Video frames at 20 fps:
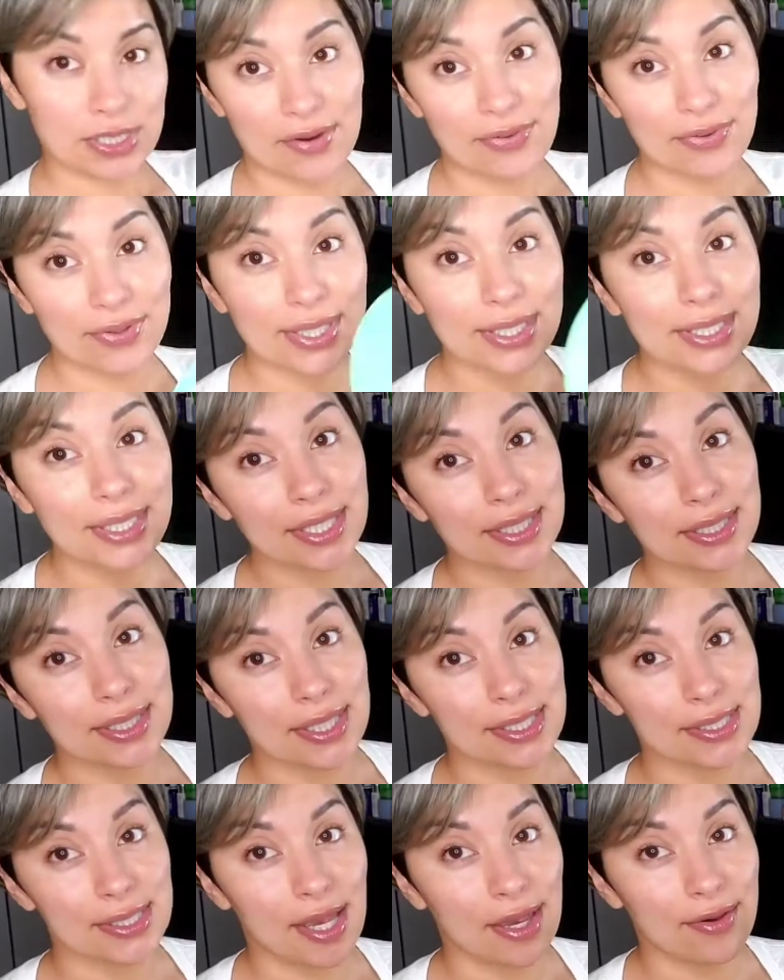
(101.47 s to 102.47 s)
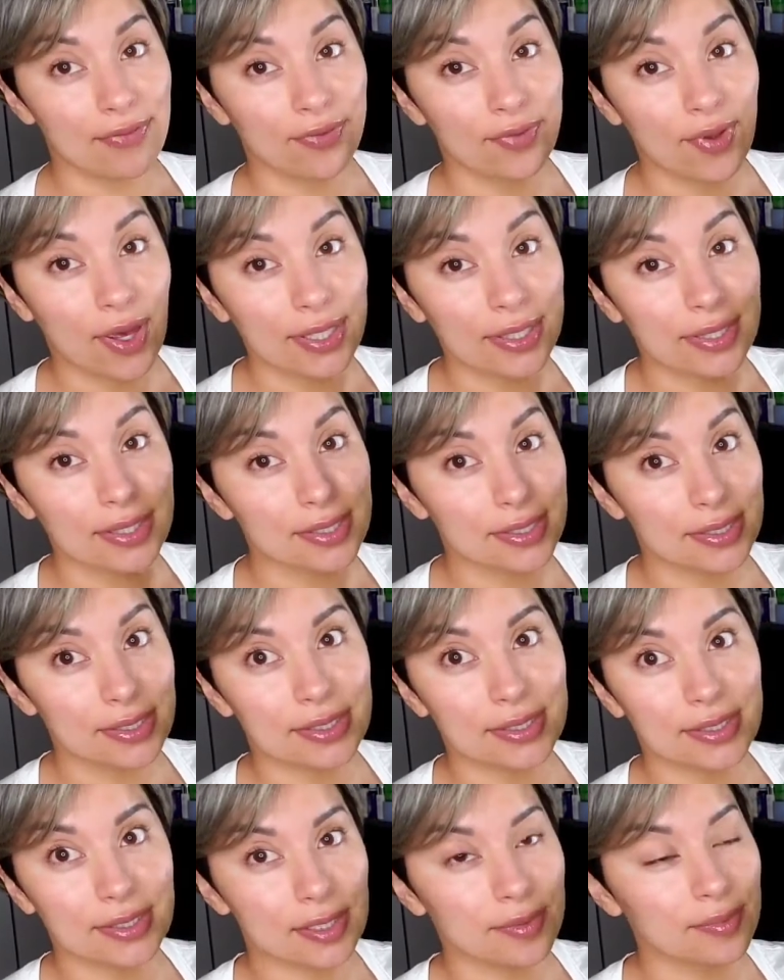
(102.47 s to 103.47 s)
You definitely need this. I find
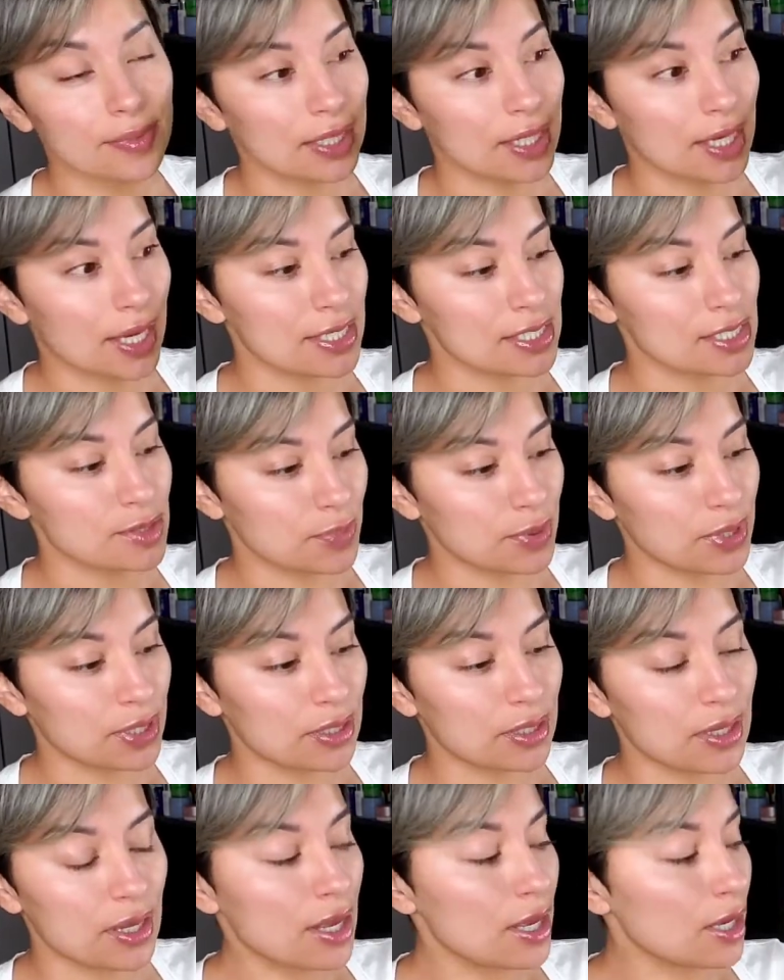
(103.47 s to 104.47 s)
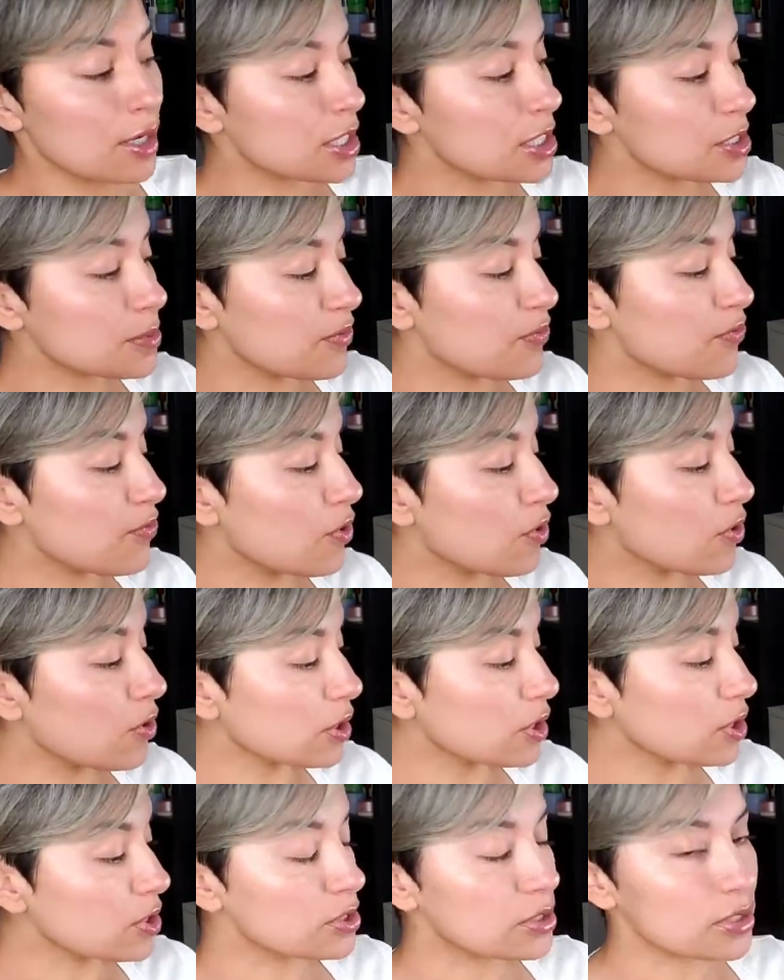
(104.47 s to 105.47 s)
this to me has been, because
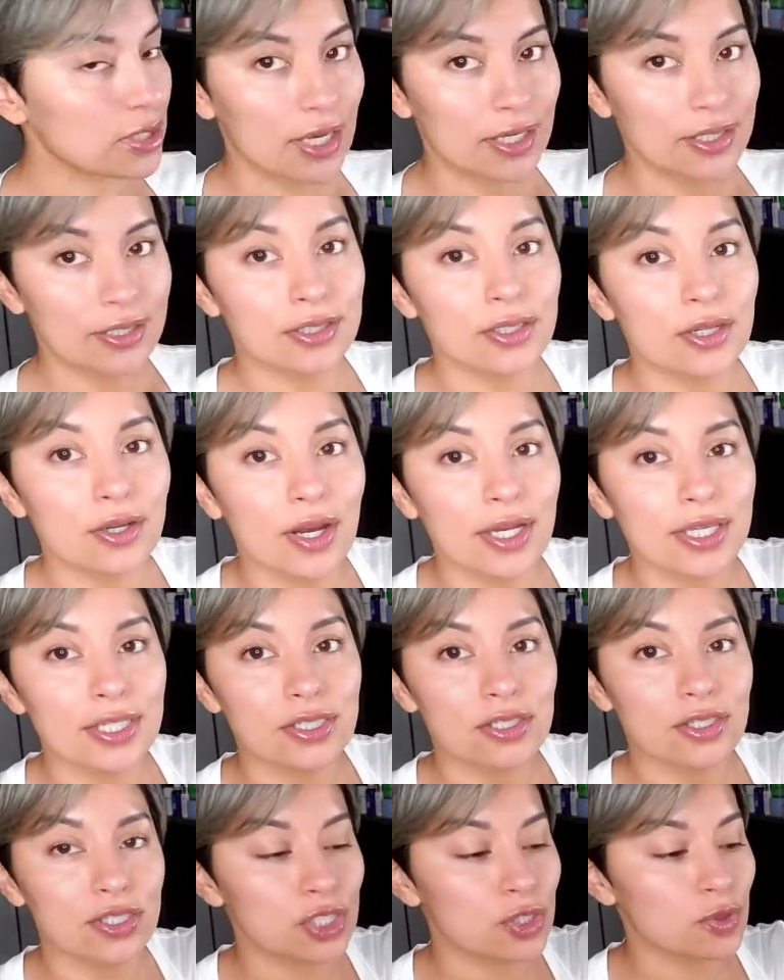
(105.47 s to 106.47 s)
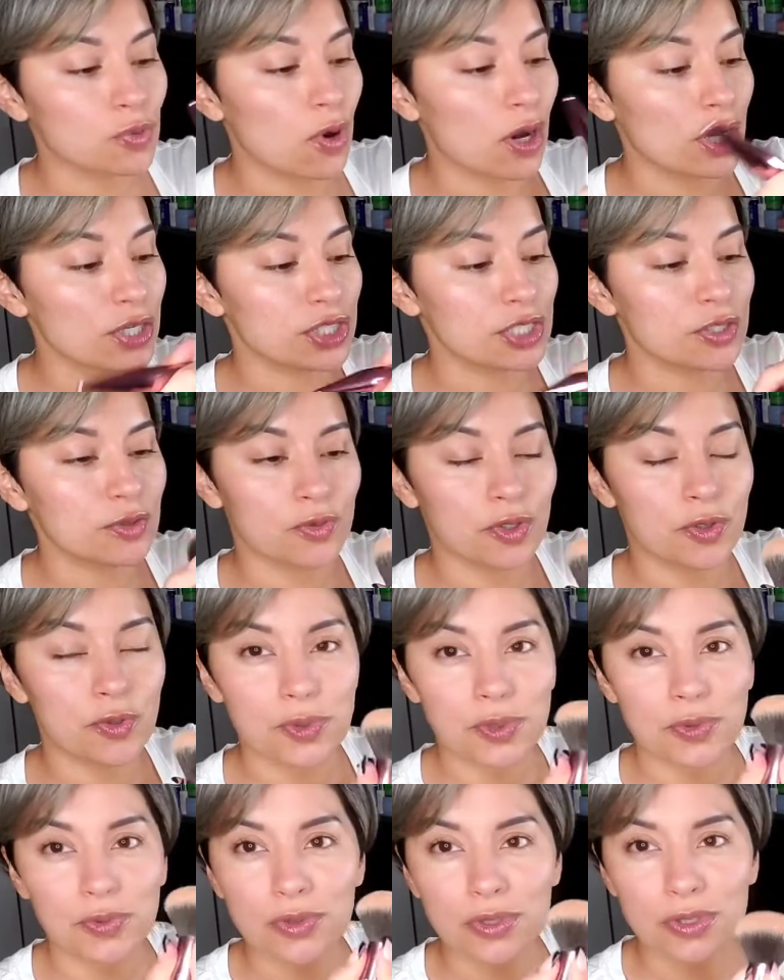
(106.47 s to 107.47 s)
before I used to just wash it with
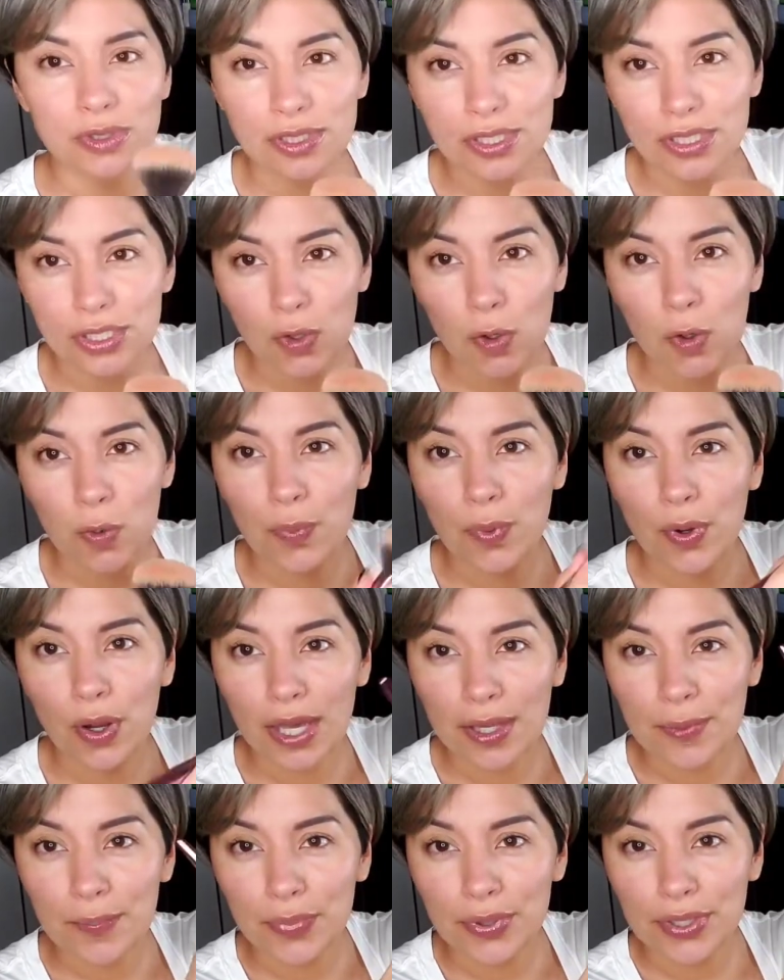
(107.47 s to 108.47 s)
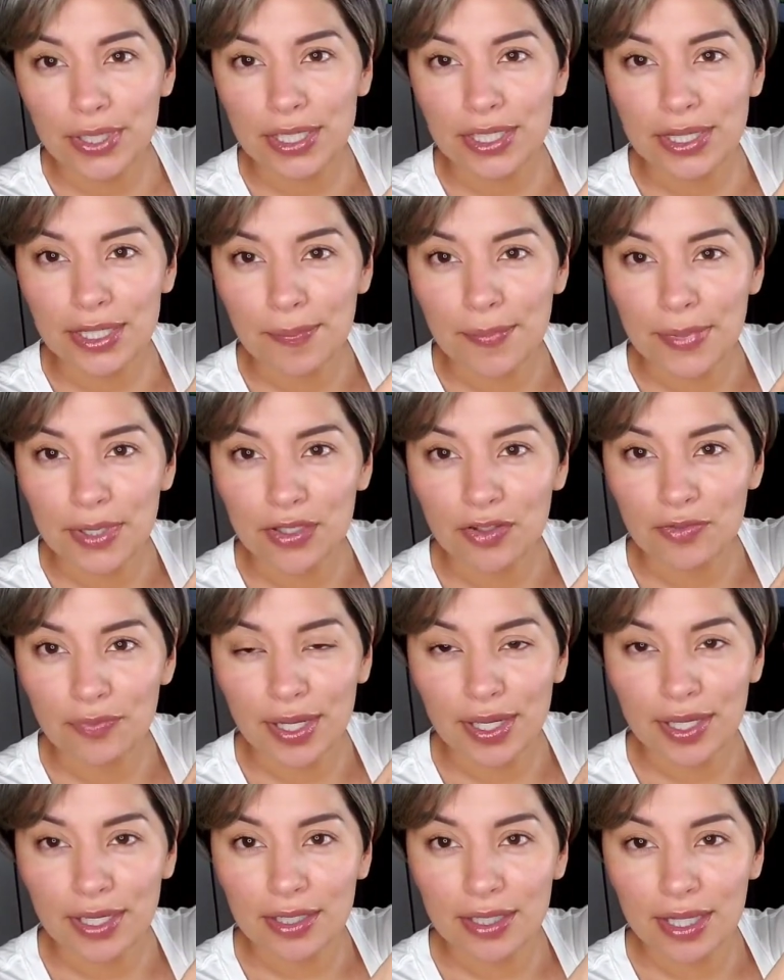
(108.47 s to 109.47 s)
soap and put it in the middle of
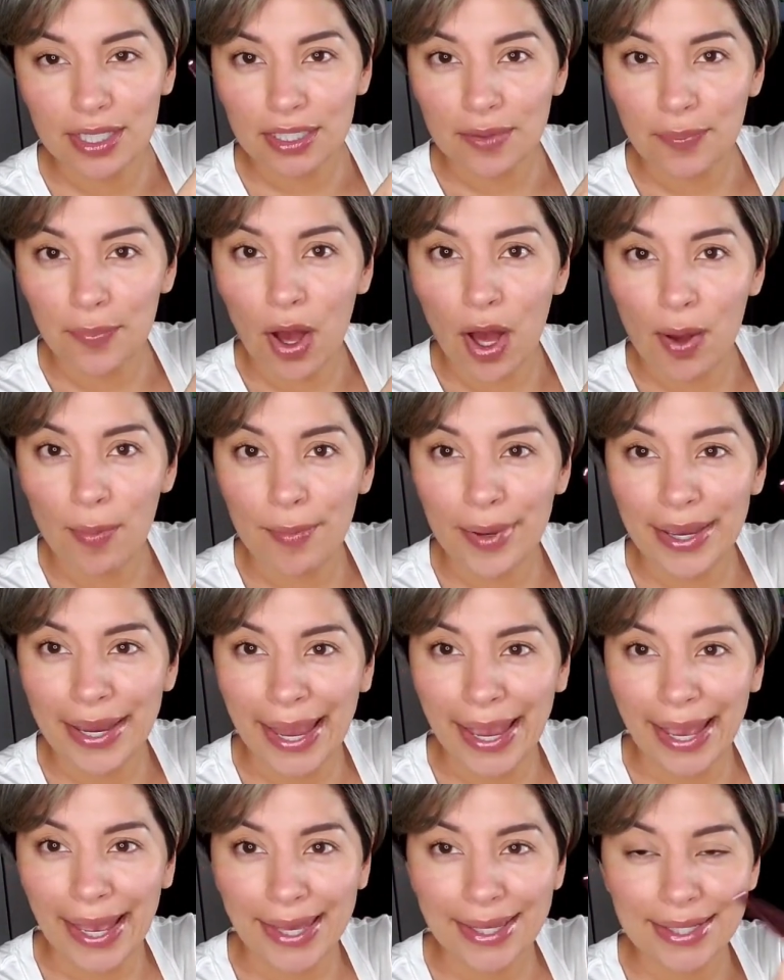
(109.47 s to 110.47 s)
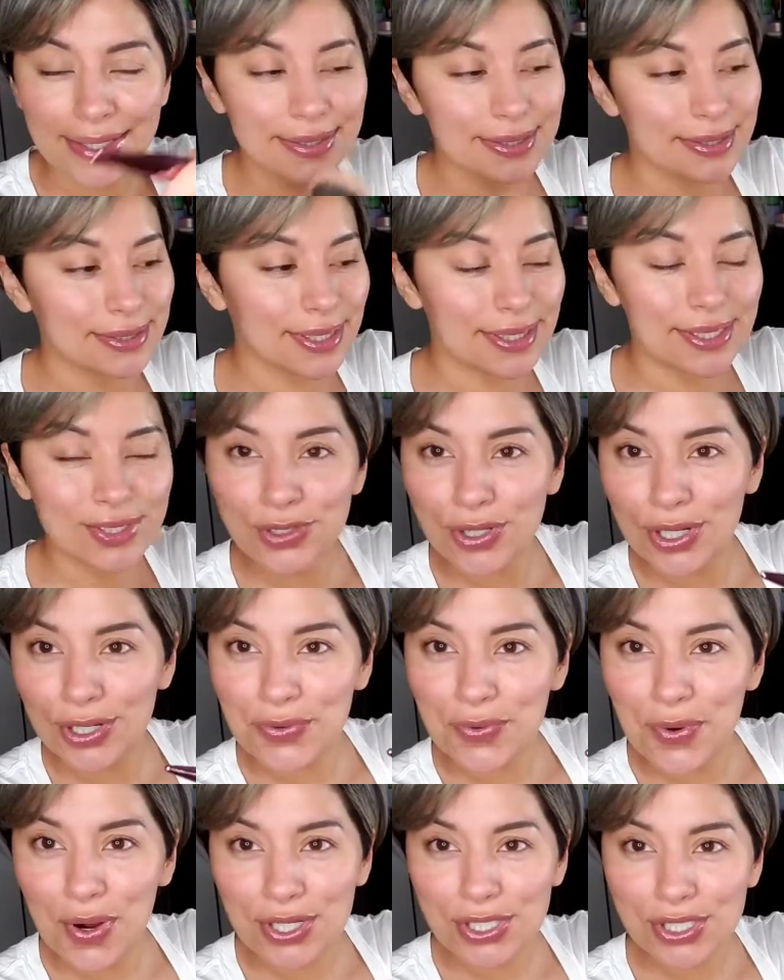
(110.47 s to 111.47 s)
my, like the palm of my hand and try
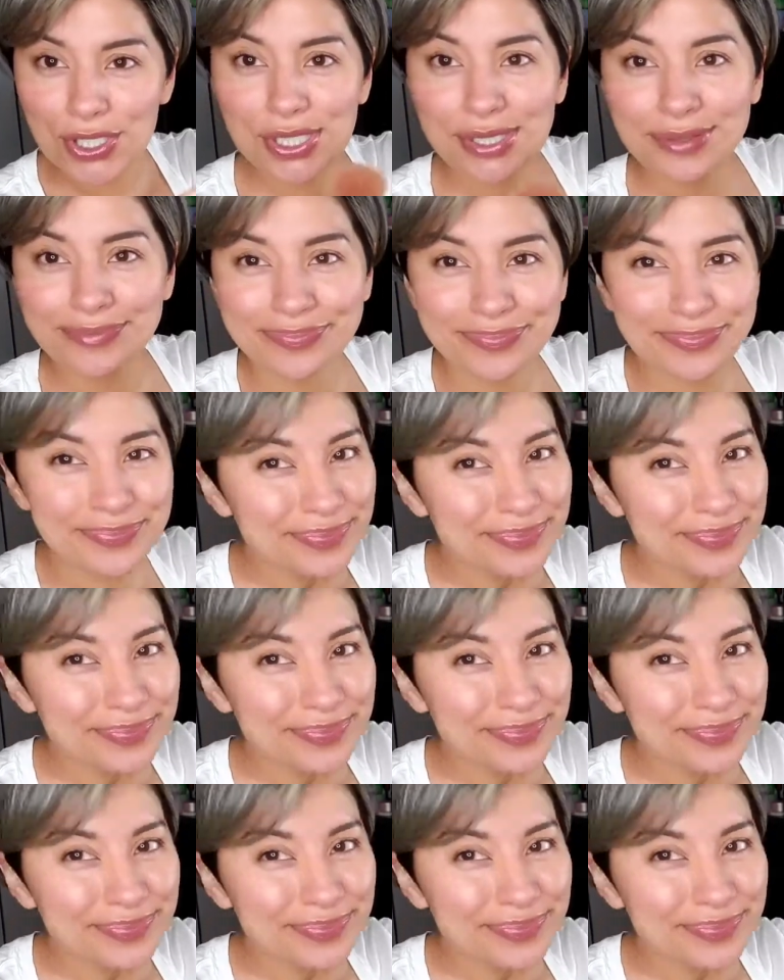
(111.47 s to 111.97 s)
to wash it.